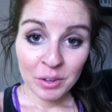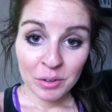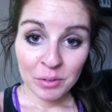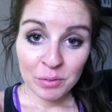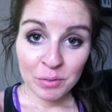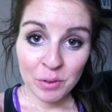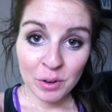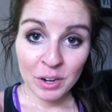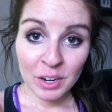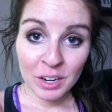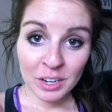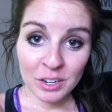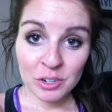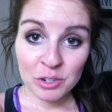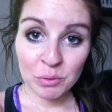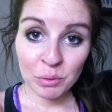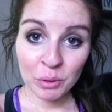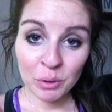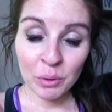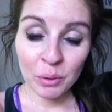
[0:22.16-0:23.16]

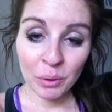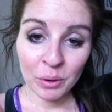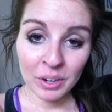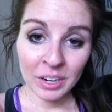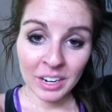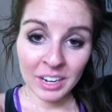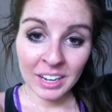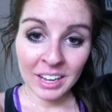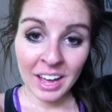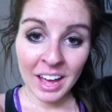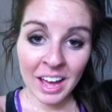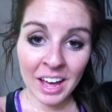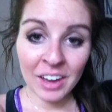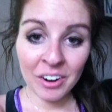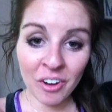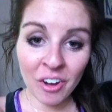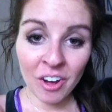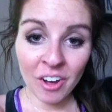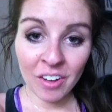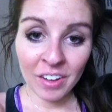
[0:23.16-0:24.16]
footage recording at
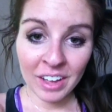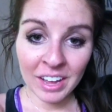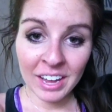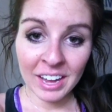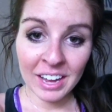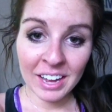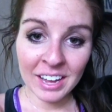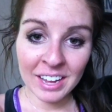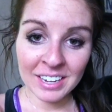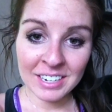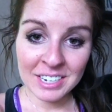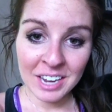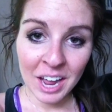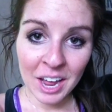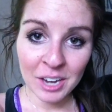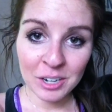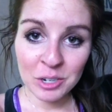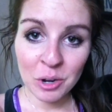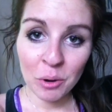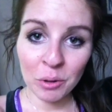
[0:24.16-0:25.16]
all, and
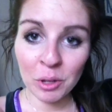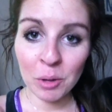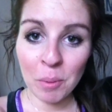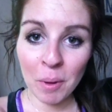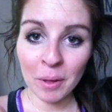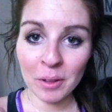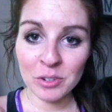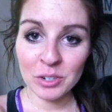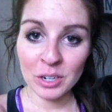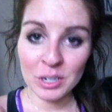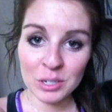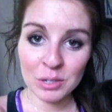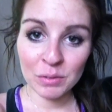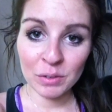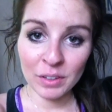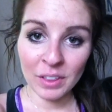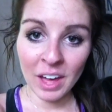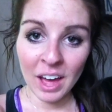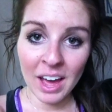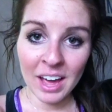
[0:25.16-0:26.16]
I totally apologize
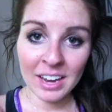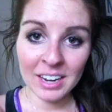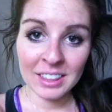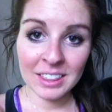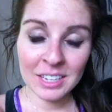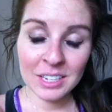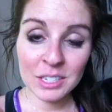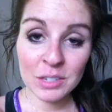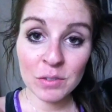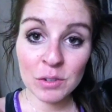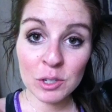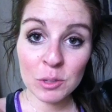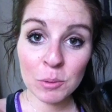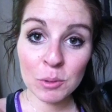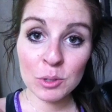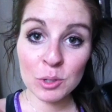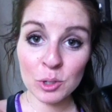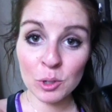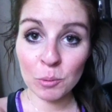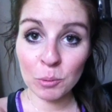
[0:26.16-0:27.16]
for that. Things have just
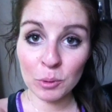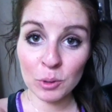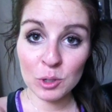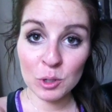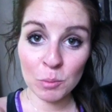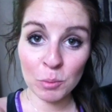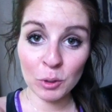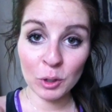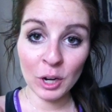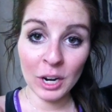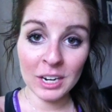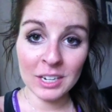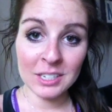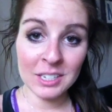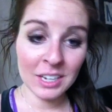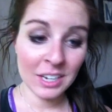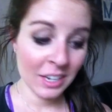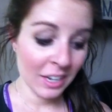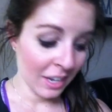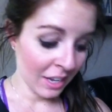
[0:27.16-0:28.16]
been super, super
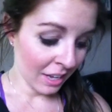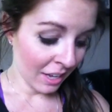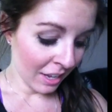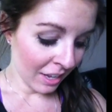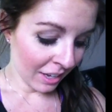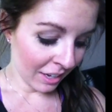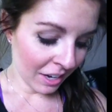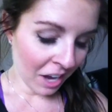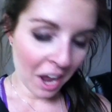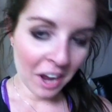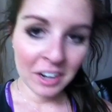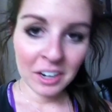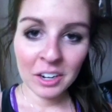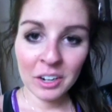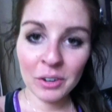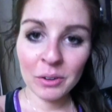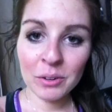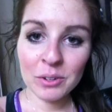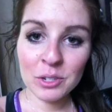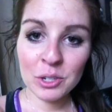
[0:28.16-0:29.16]
crazy. Not gonna
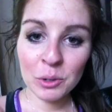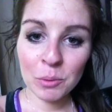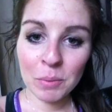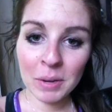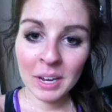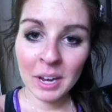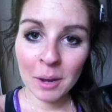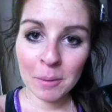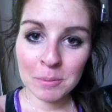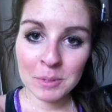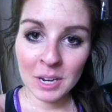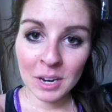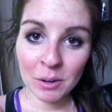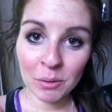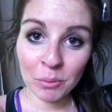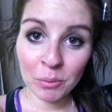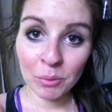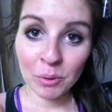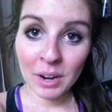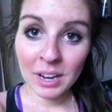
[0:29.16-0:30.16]
go into a big update
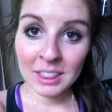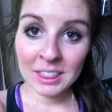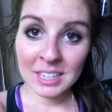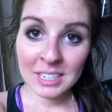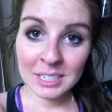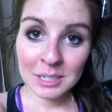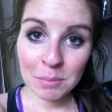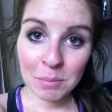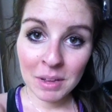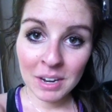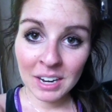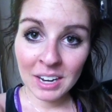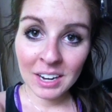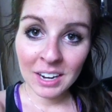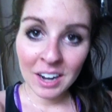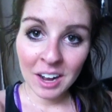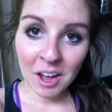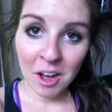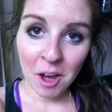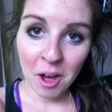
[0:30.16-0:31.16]
right this
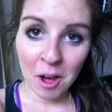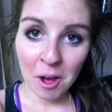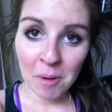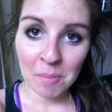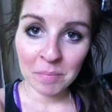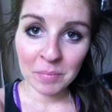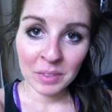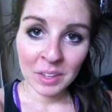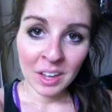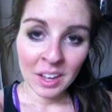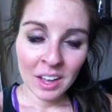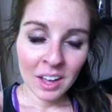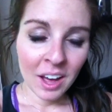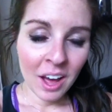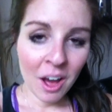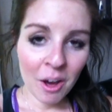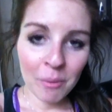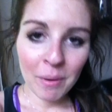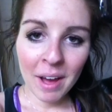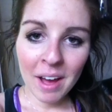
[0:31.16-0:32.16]
minute.
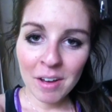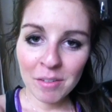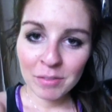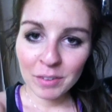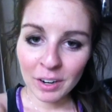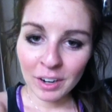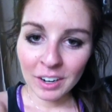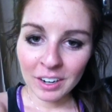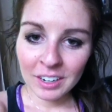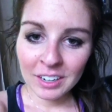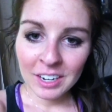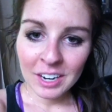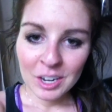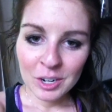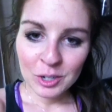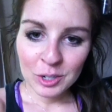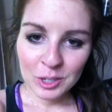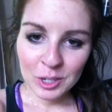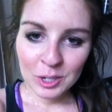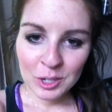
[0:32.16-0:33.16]
However,
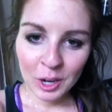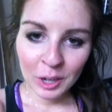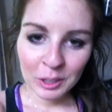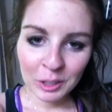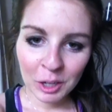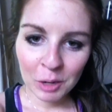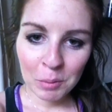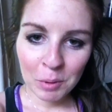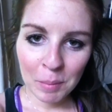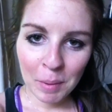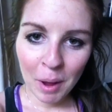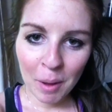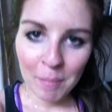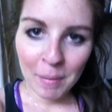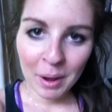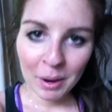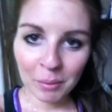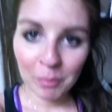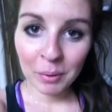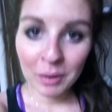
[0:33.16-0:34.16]
just gonna talk a little bit about
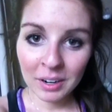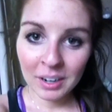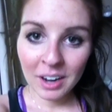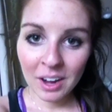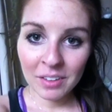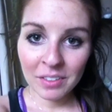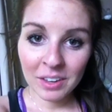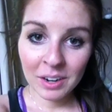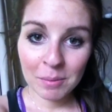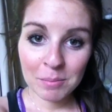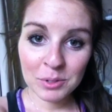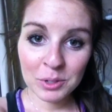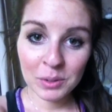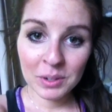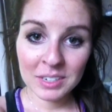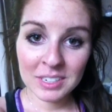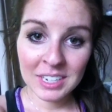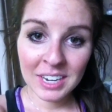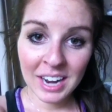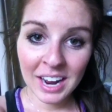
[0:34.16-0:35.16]
my workout that I'm
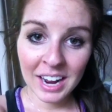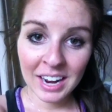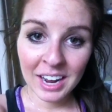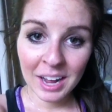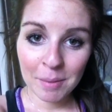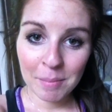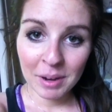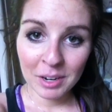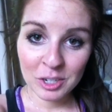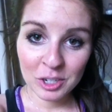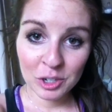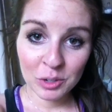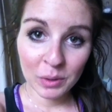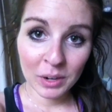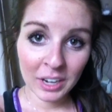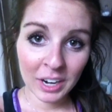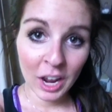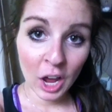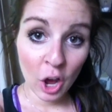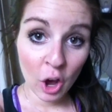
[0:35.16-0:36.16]
doing today. I'm actually
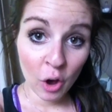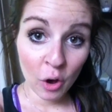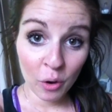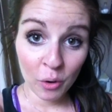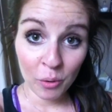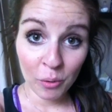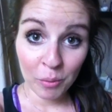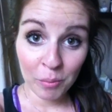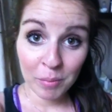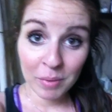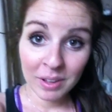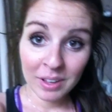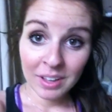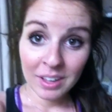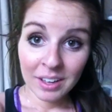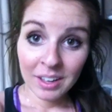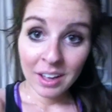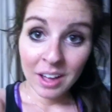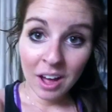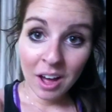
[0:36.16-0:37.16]
doing it at home,
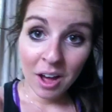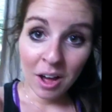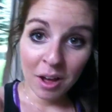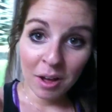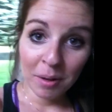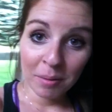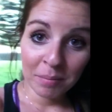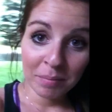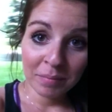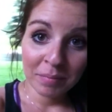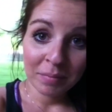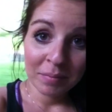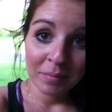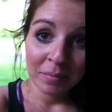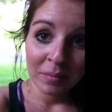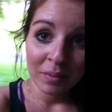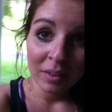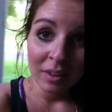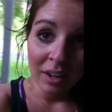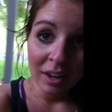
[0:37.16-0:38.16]

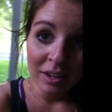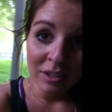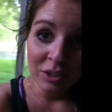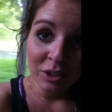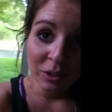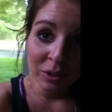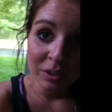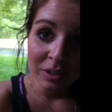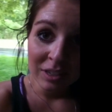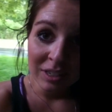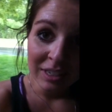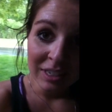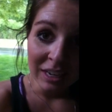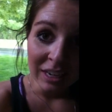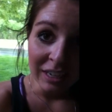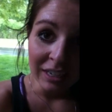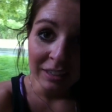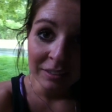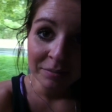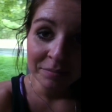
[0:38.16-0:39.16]
as you can
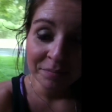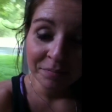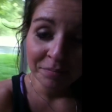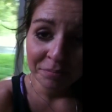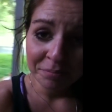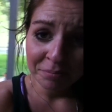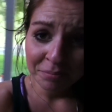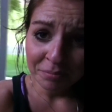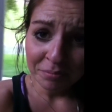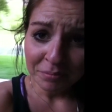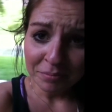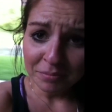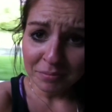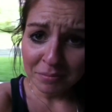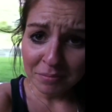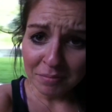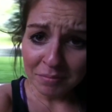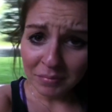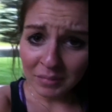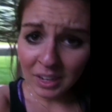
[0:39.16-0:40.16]
see.
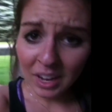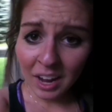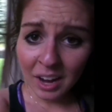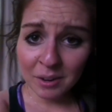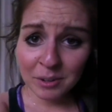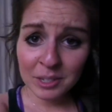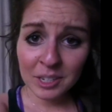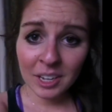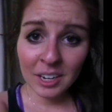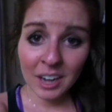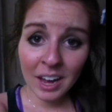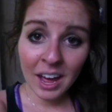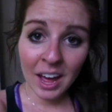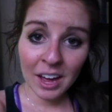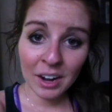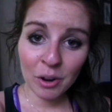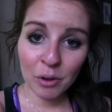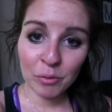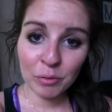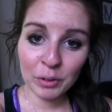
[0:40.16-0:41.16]
I was gonna
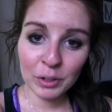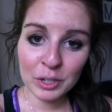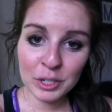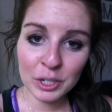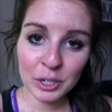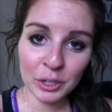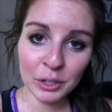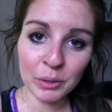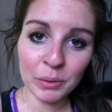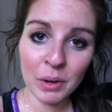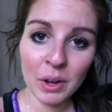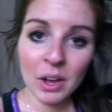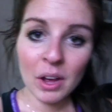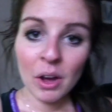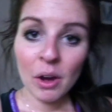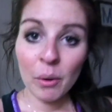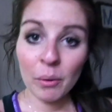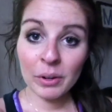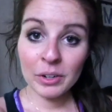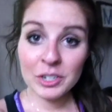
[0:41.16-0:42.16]
head over to
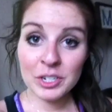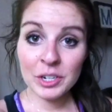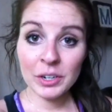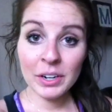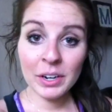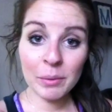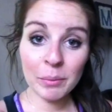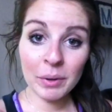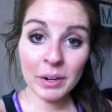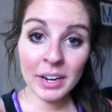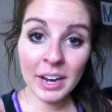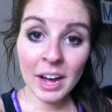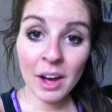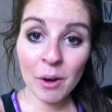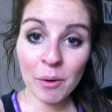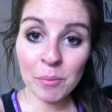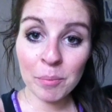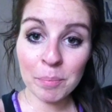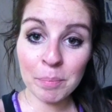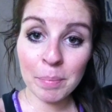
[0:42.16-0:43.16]
Orange Theory and
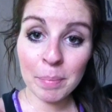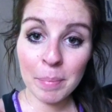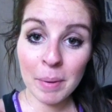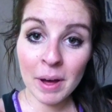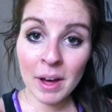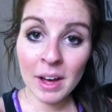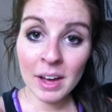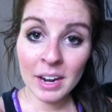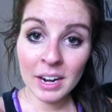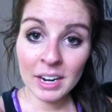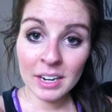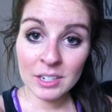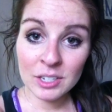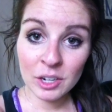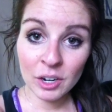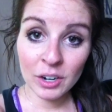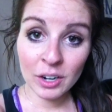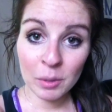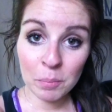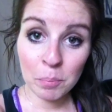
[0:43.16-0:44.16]
workout, but it
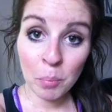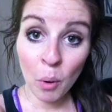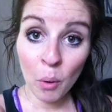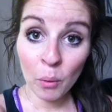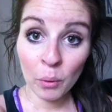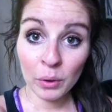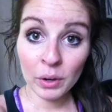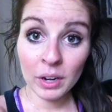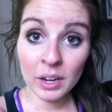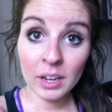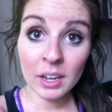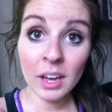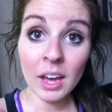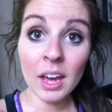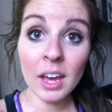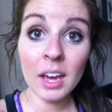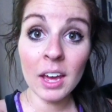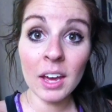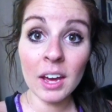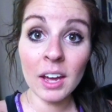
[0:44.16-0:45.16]
started pouring
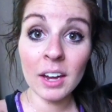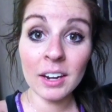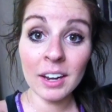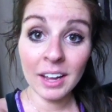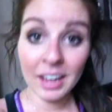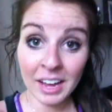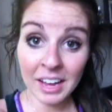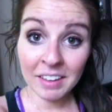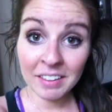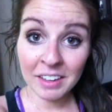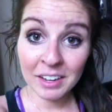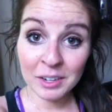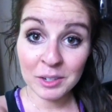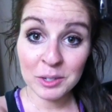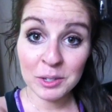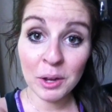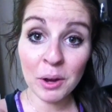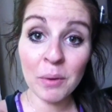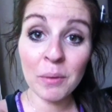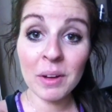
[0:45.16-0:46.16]
and hailing,
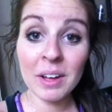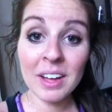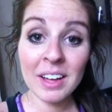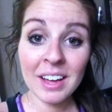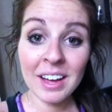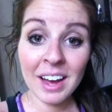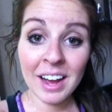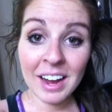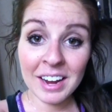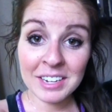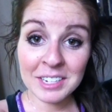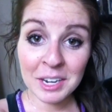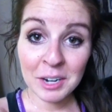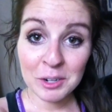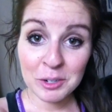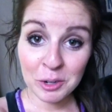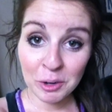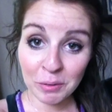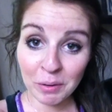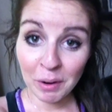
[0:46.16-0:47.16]
so I
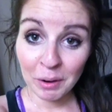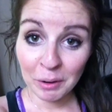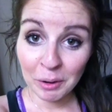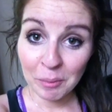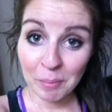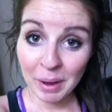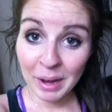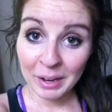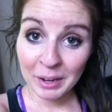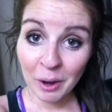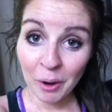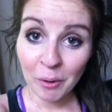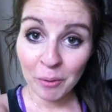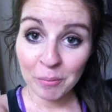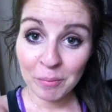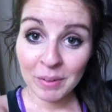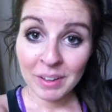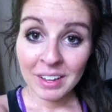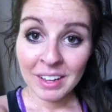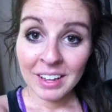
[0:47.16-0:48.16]
decided to turn around and go back
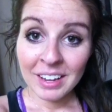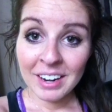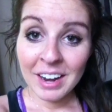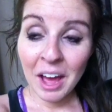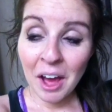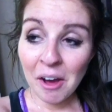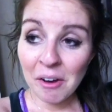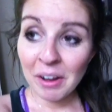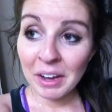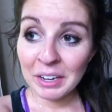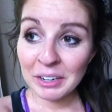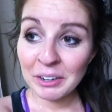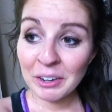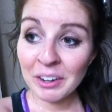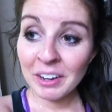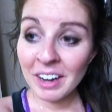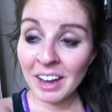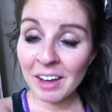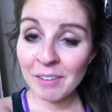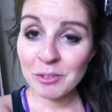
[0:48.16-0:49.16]
home. Now, I
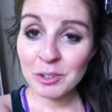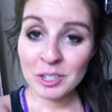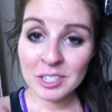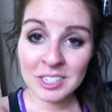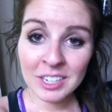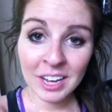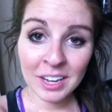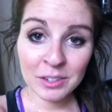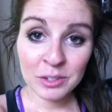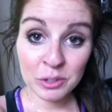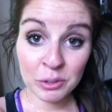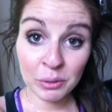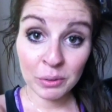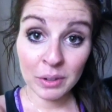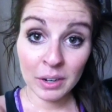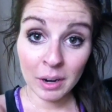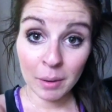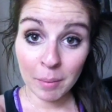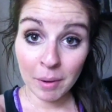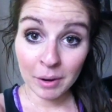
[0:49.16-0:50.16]
could have just said,
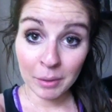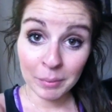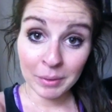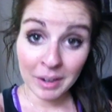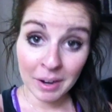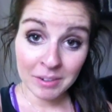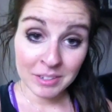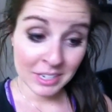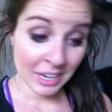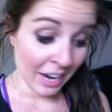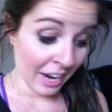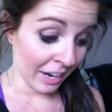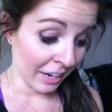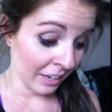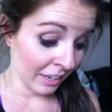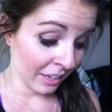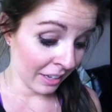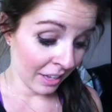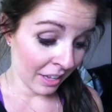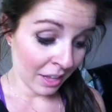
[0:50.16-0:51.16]
screw it, I'm not gonna work out
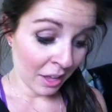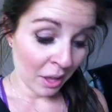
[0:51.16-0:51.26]
today,